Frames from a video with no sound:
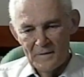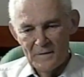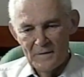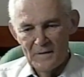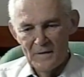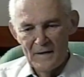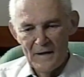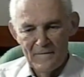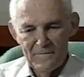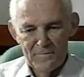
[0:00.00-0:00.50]

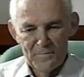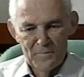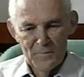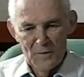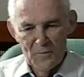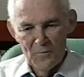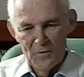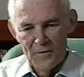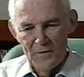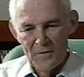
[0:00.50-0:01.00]
left me
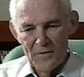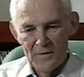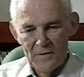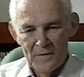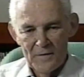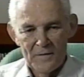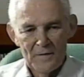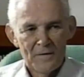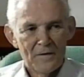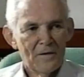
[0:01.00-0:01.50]
with
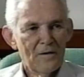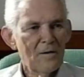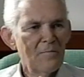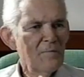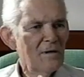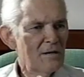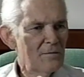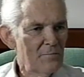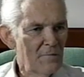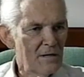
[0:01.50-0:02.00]

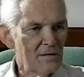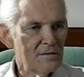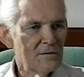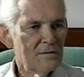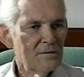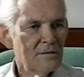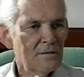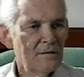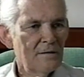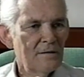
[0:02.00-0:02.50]
commitments